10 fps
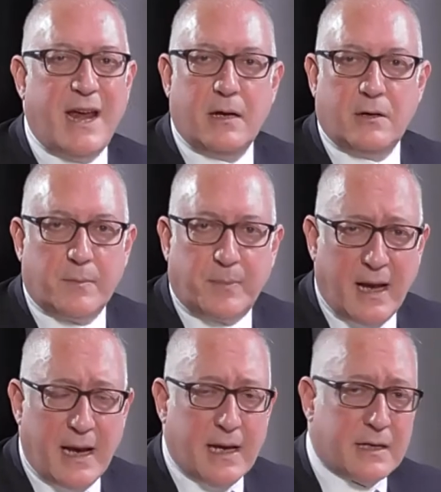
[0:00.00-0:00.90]
your
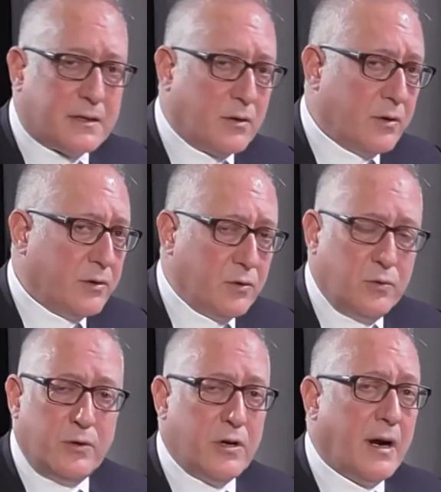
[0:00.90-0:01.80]
playlist or to
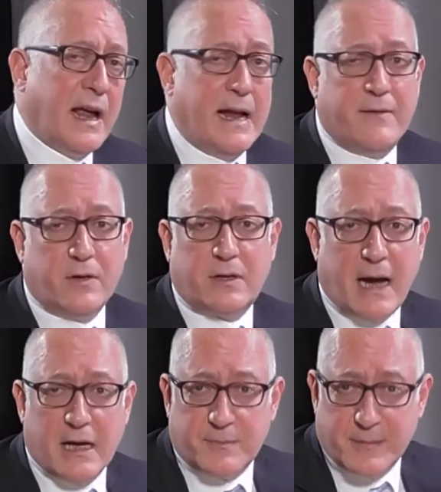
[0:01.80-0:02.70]
do your
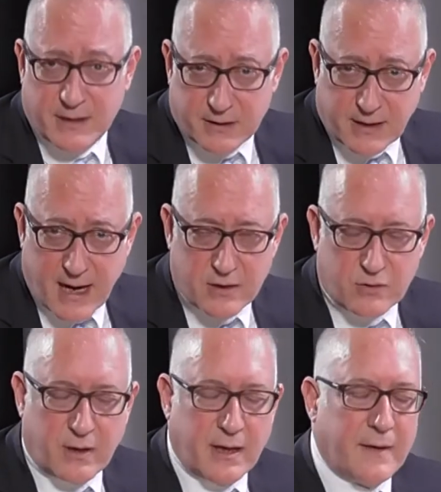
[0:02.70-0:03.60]
advertisement
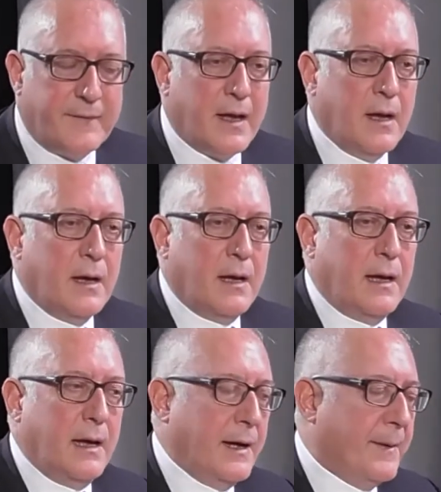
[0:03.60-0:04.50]
scheduling.
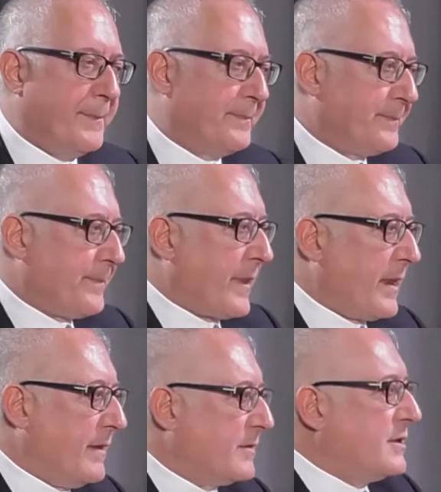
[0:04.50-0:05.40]

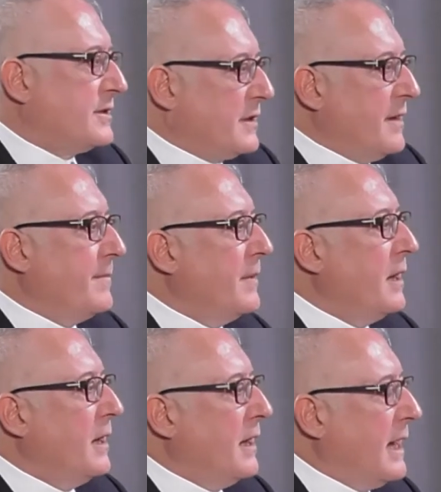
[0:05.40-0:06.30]
The system
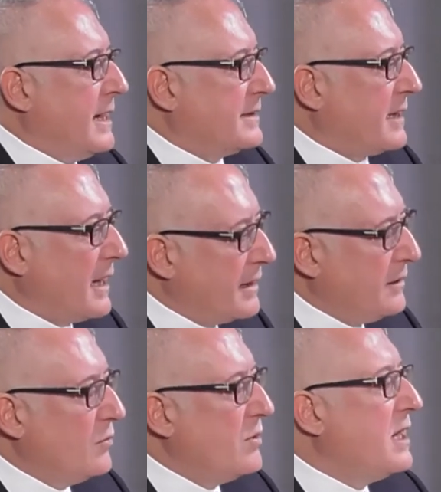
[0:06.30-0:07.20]
has a
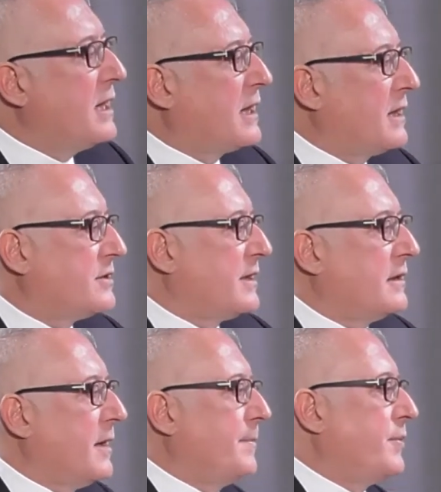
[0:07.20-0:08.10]
unique
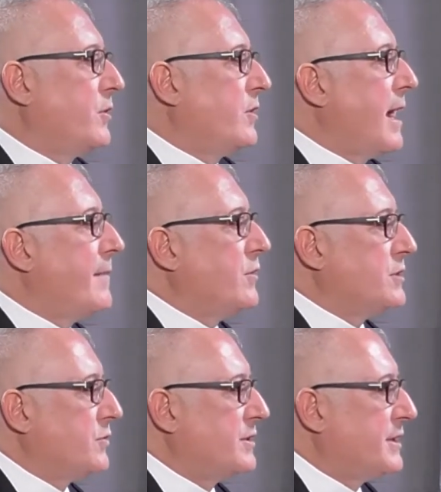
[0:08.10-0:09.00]
setup program,
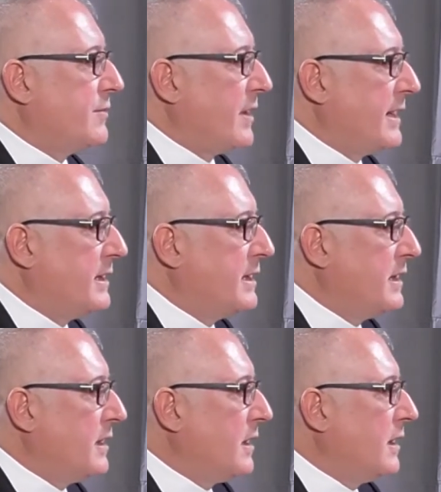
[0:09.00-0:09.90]
which we see right here.